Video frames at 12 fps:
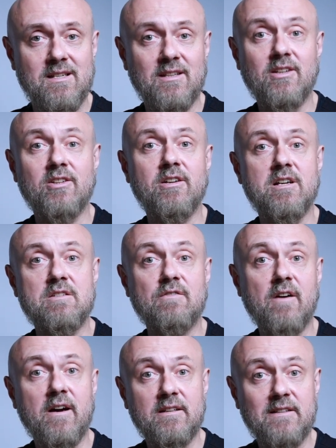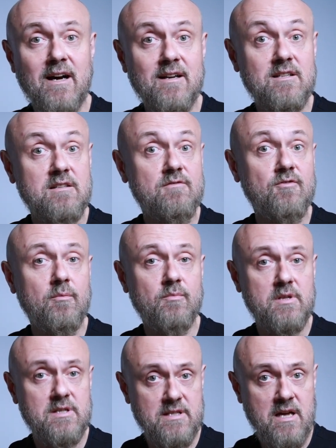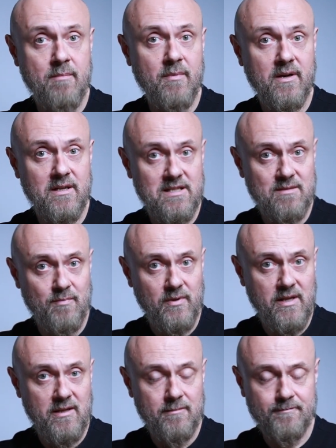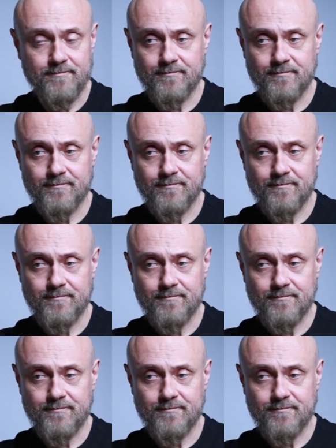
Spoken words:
It clears fire toxins from the stomach and spleen.